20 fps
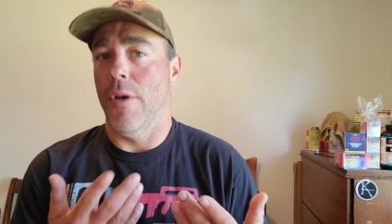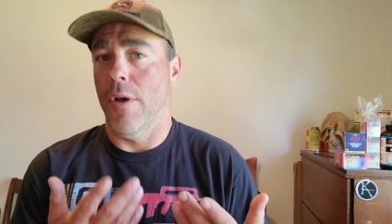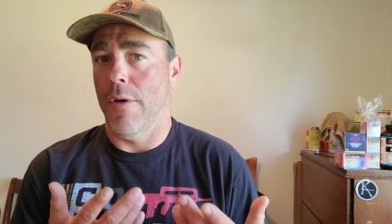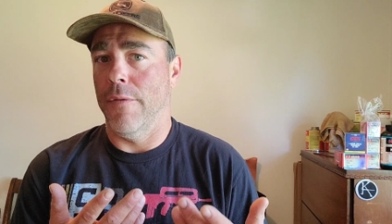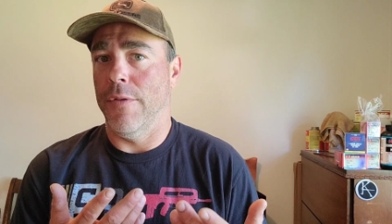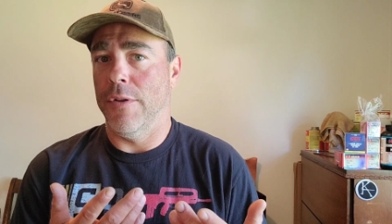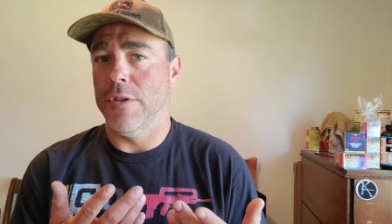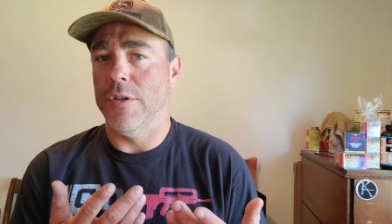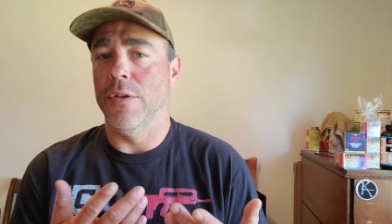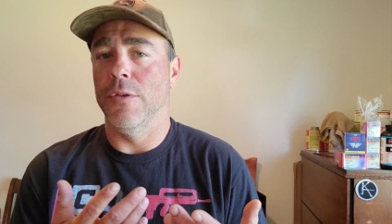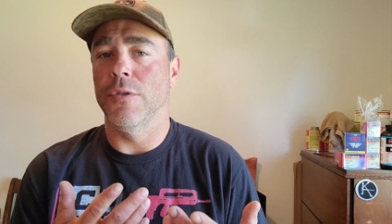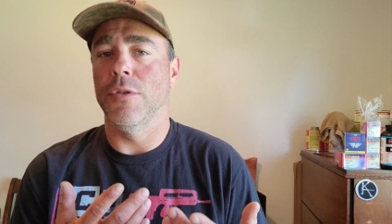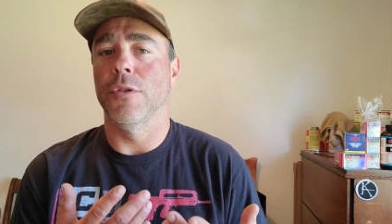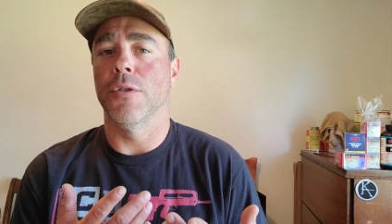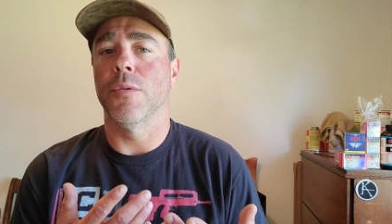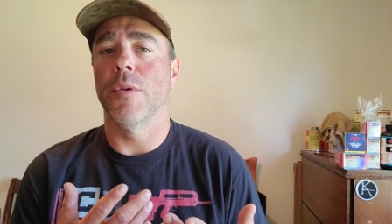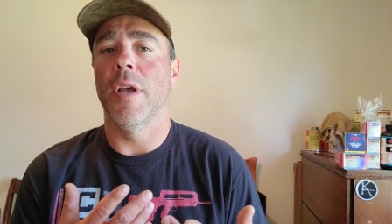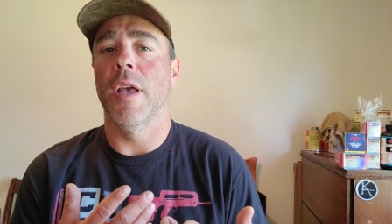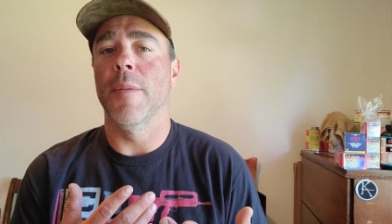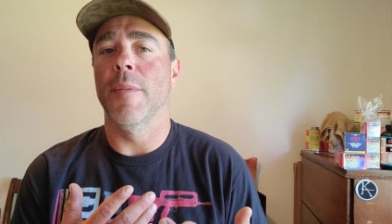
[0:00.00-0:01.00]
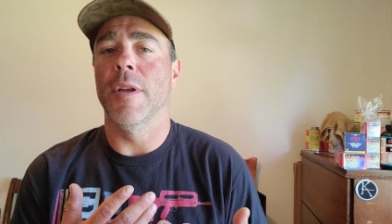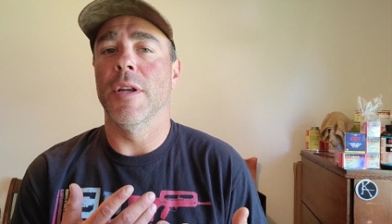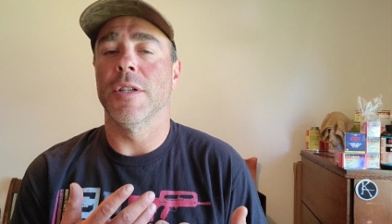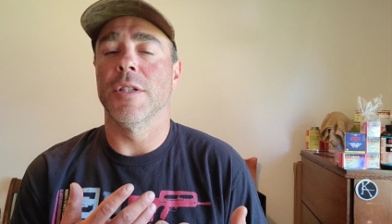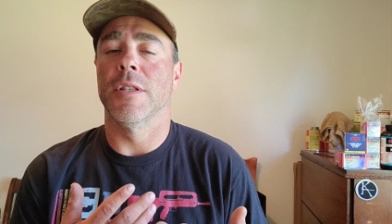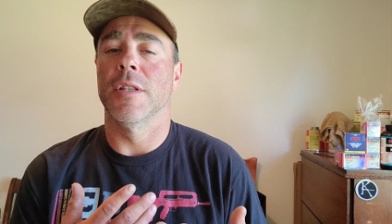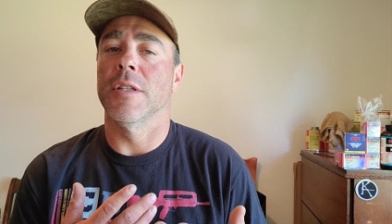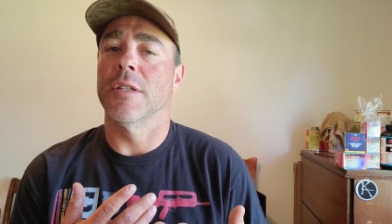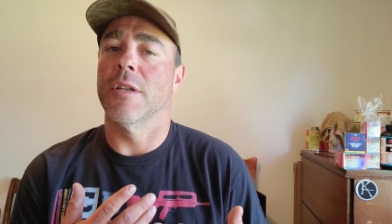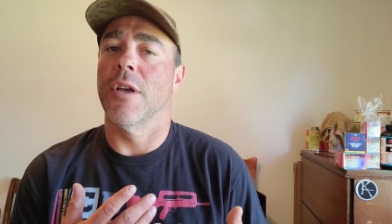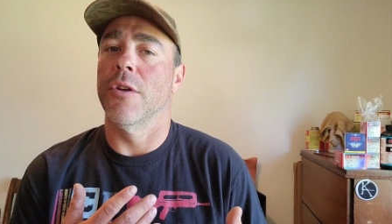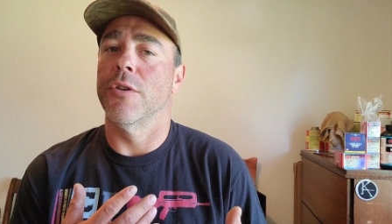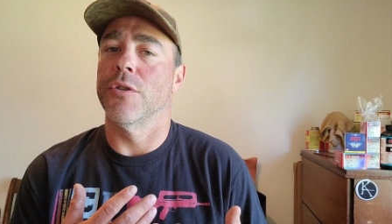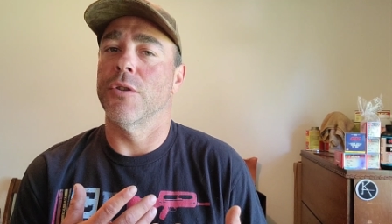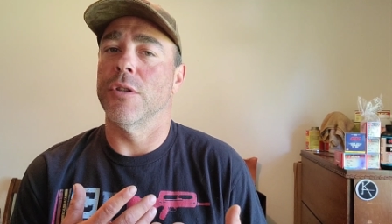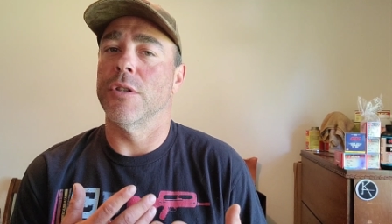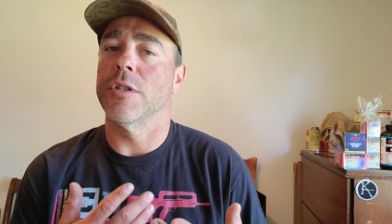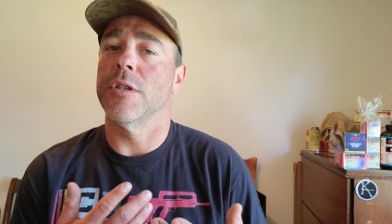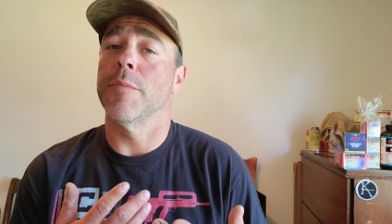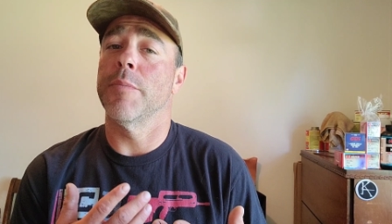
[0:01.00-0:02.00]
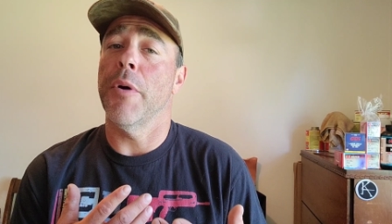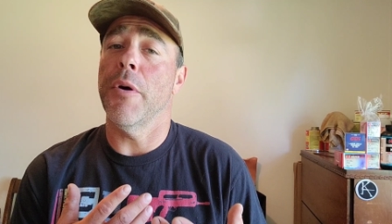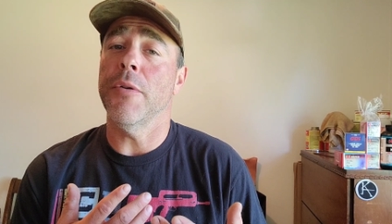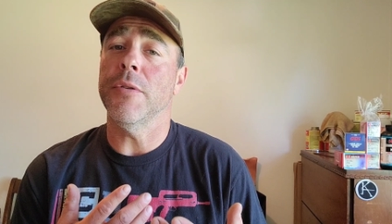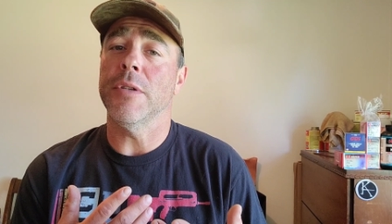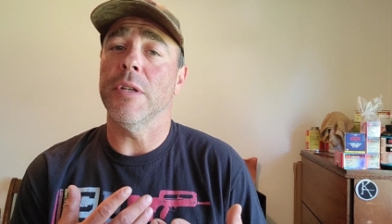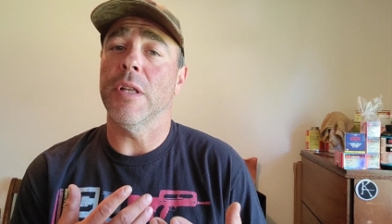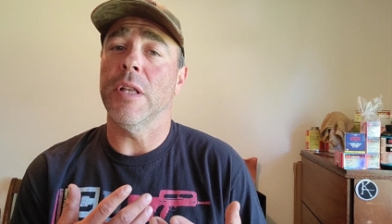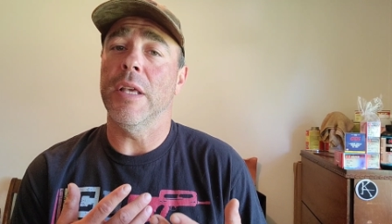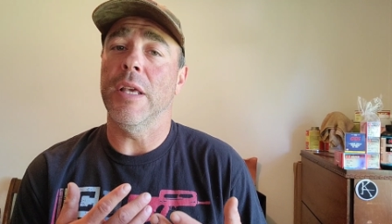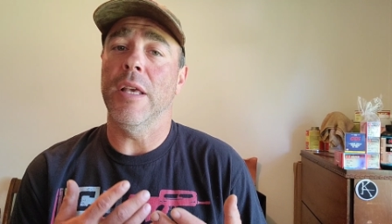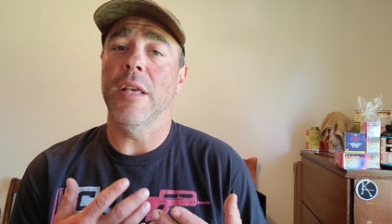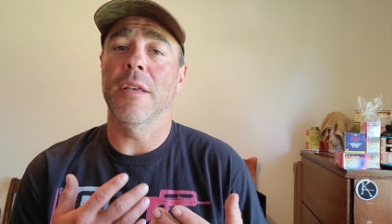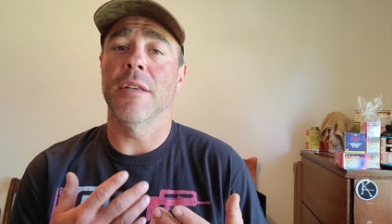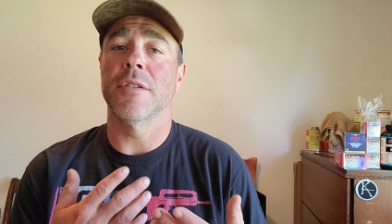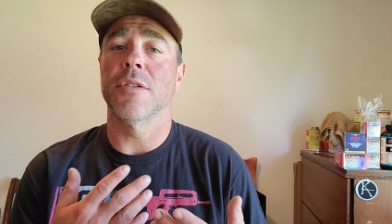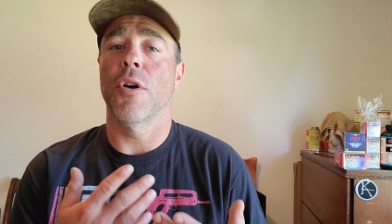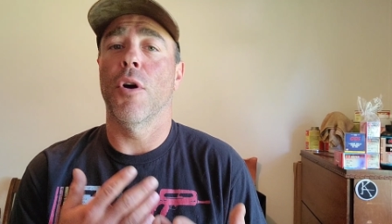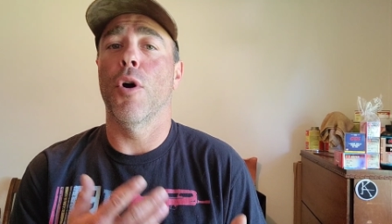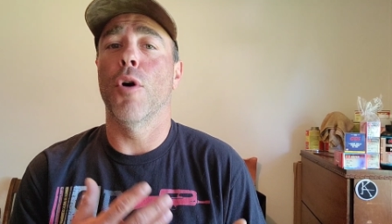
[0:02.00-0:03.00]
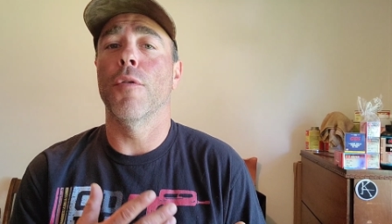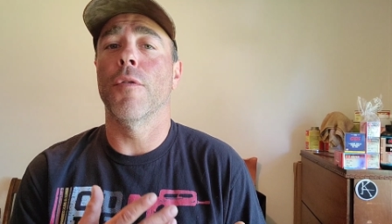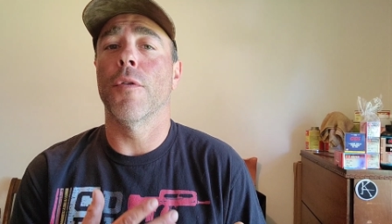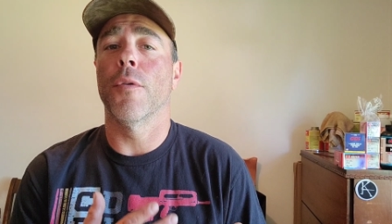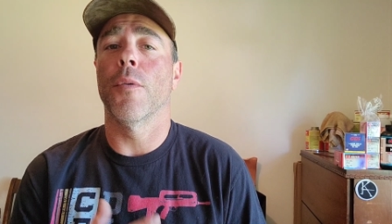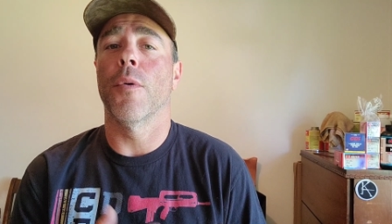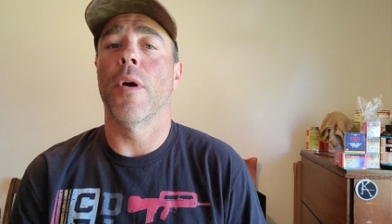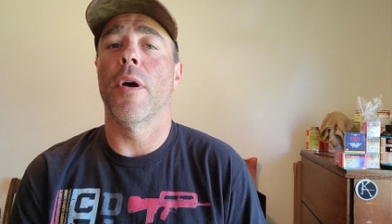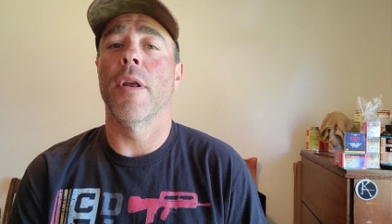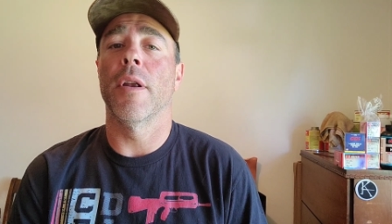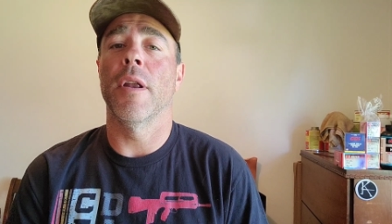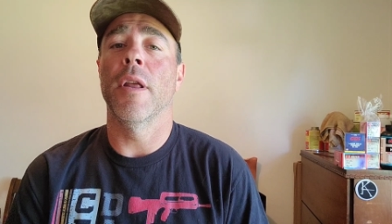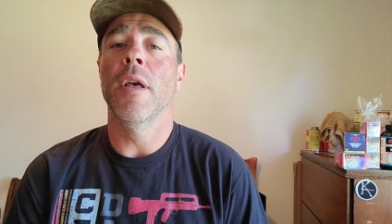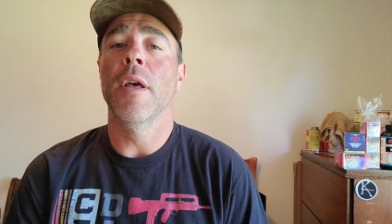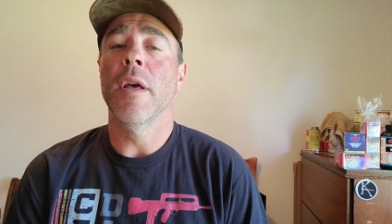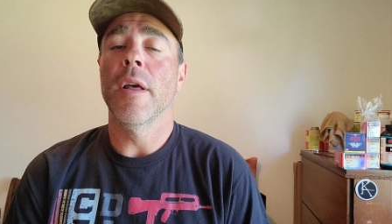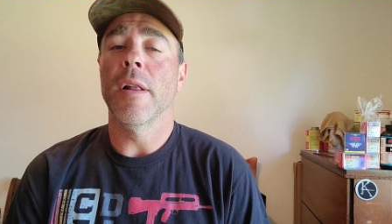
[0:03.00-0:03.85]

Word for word: of the two two three ammunition in this country, supposedly is overrun